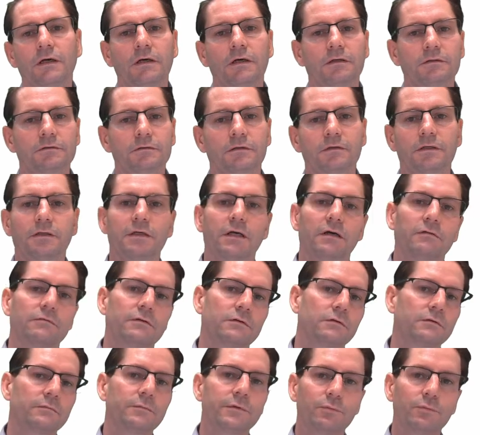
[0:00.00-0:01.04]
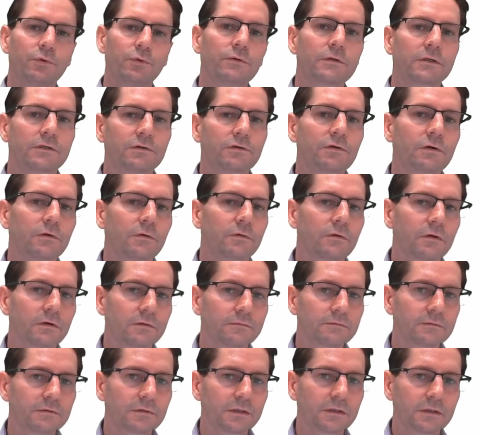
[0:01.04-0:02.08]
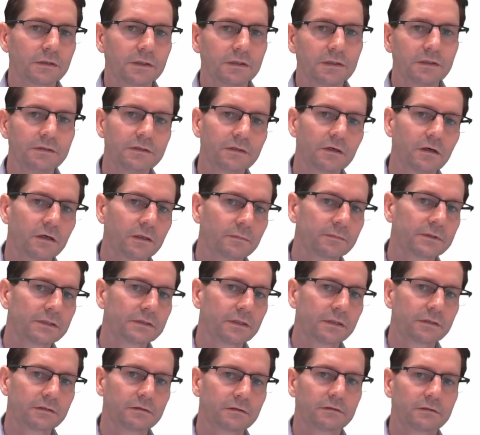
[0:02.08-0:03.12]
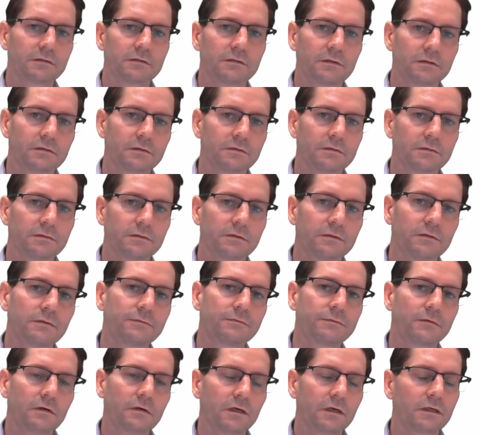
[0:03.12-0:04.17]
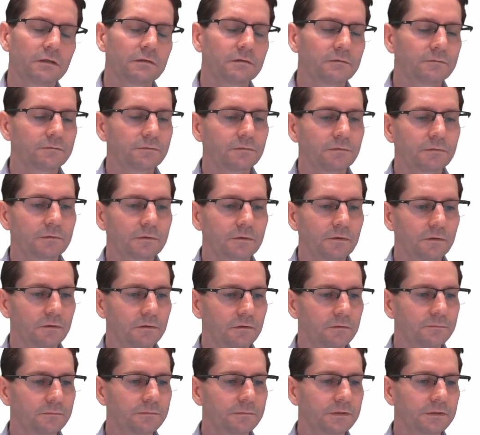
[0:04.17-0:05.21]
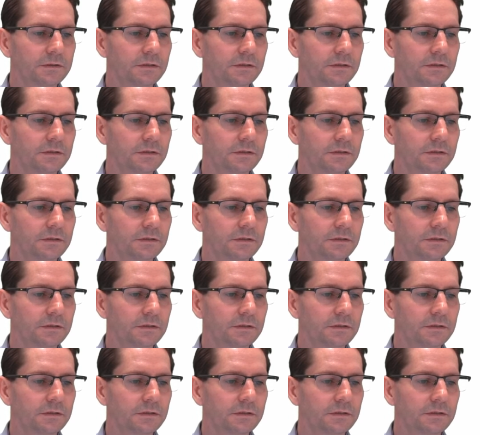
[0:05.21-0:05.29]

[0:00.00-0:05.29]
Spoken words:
so that you have a little bit more control over the types that you define for columns.